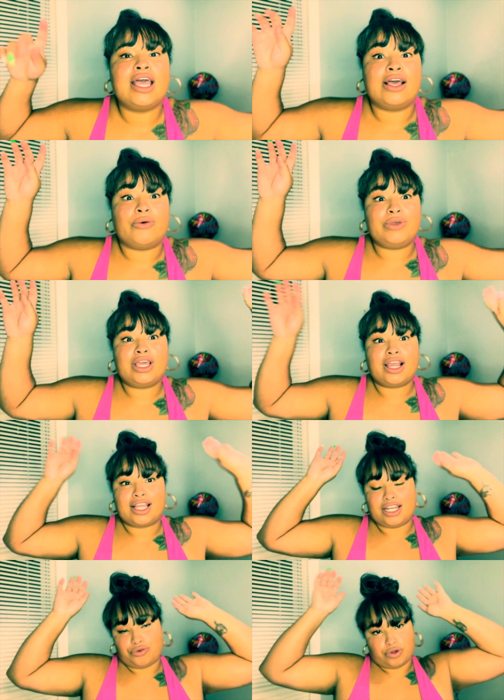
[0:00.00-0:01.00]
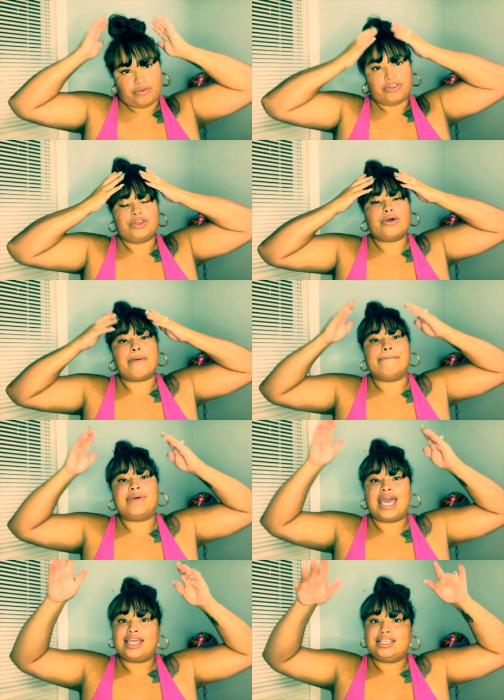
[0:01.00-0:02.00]
we are gonna review
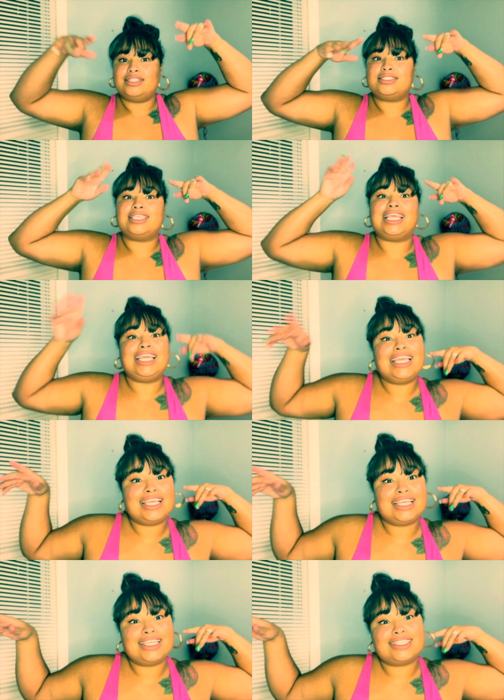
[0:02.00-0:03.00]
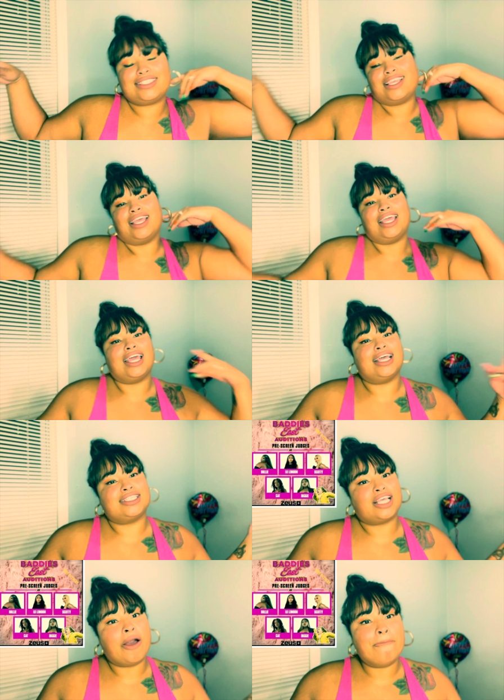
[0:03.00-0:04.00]
Baddies East. It has
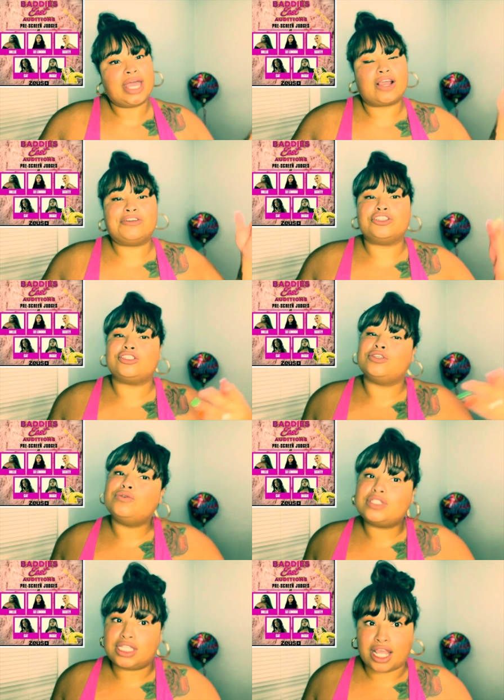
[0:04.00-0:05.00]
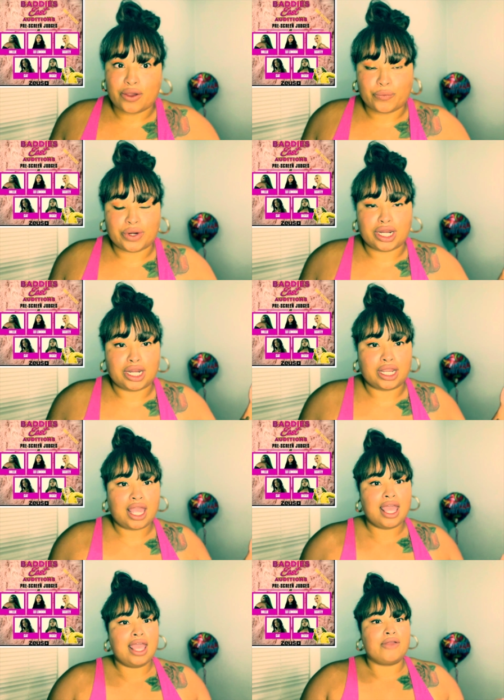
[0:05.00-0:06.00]
come back on the Zeus Network,
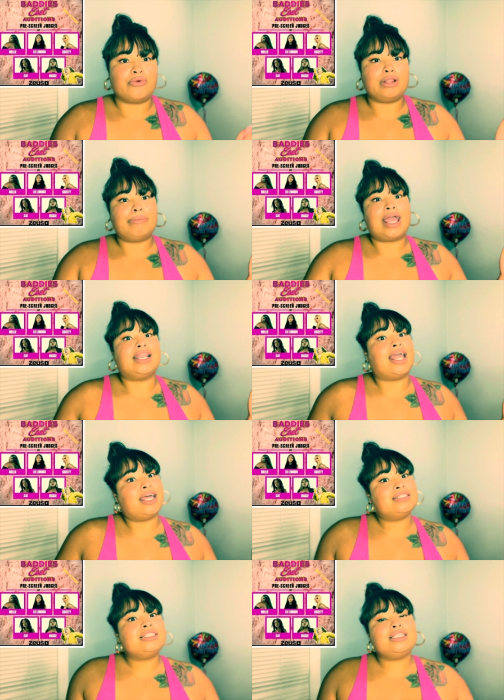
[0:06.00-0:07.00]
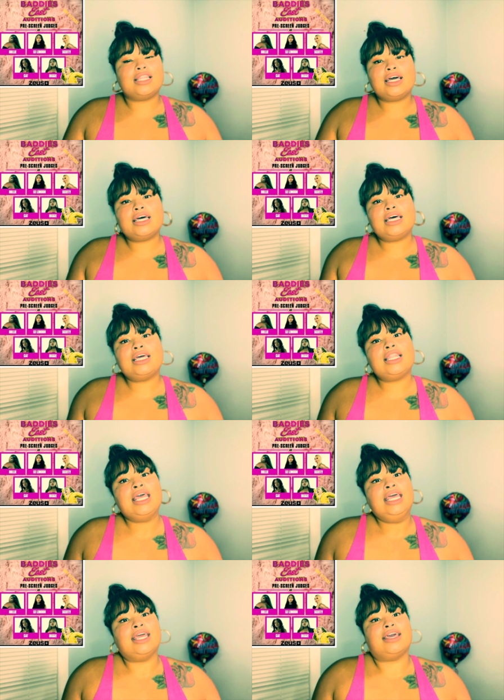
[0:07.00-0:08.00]
run by Natalie Nunn.
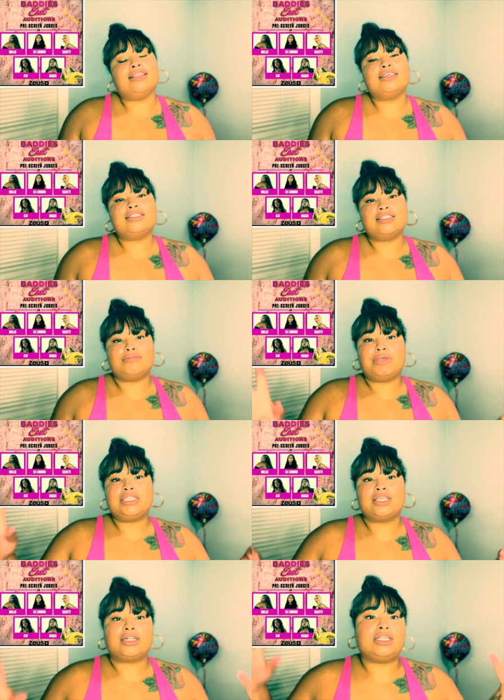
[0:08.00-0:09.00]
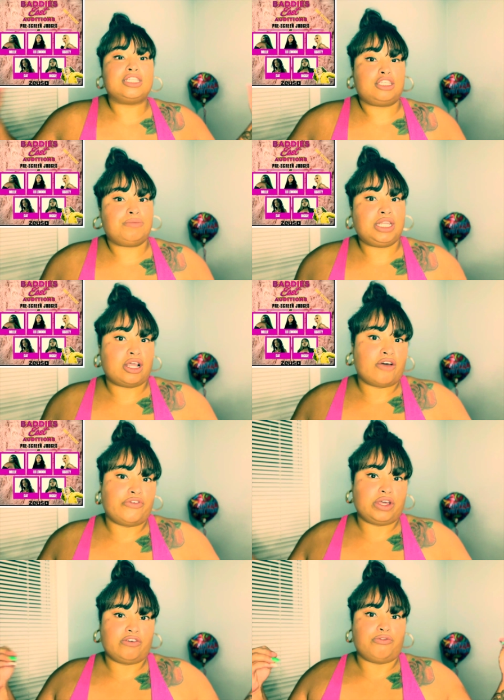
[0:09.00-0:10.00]
And this is basically a spinoff
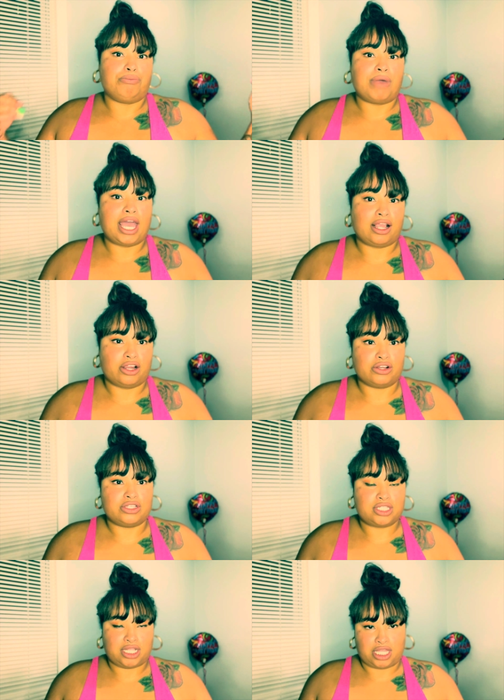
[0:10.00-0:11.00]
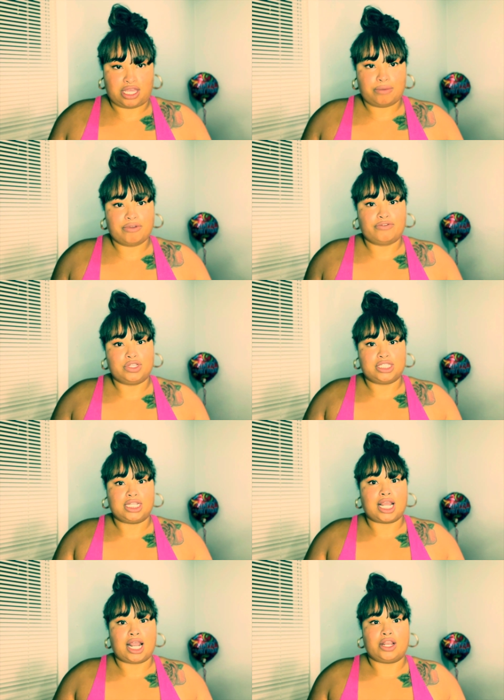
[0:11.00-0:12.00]
of Bad Girls Club. If you did
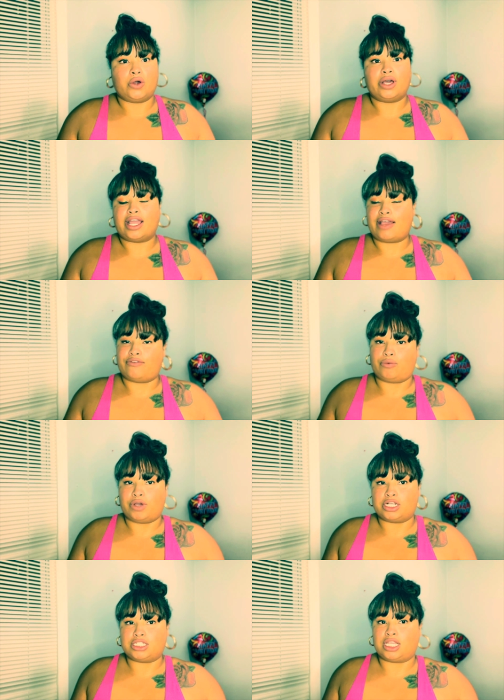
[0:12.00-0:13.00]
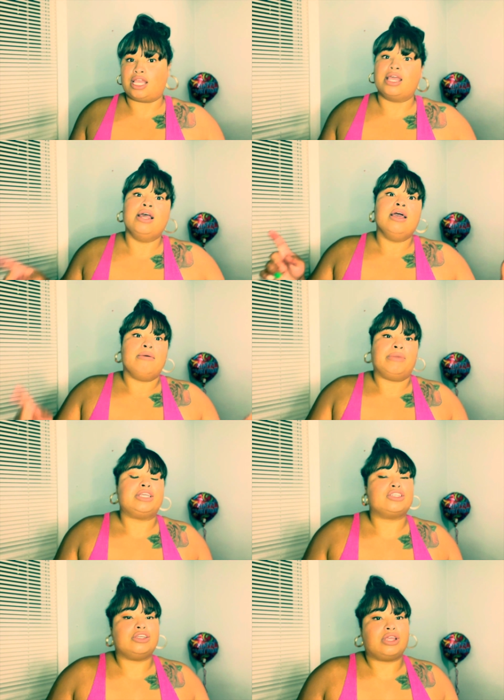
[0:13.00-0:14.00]
not know, I haven't watched it, make
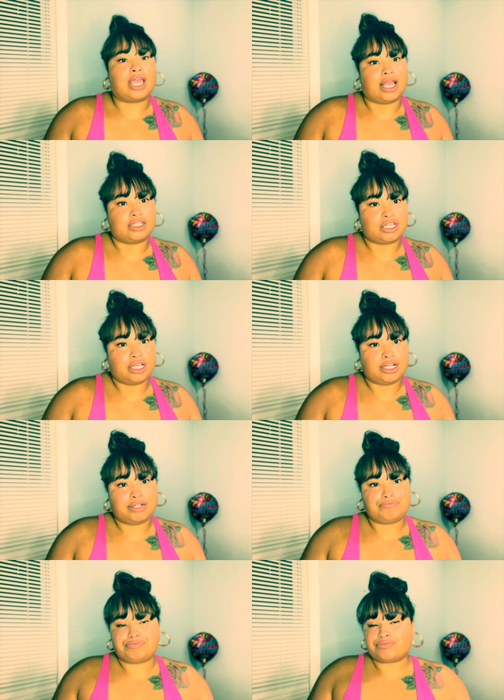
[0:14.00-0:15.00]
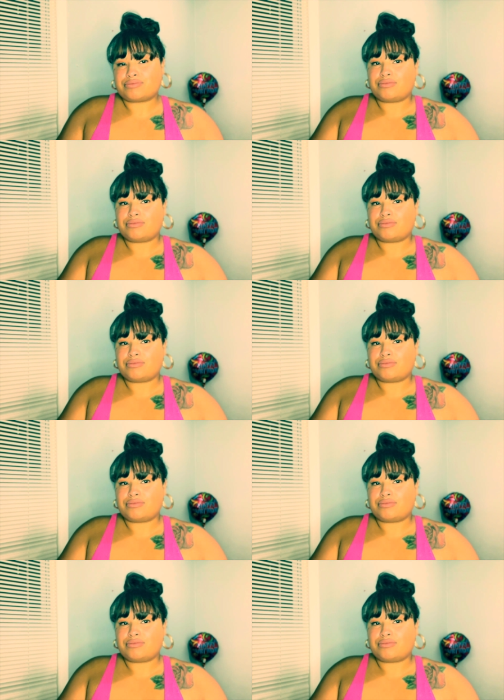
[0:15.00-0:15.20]
sure you catch up.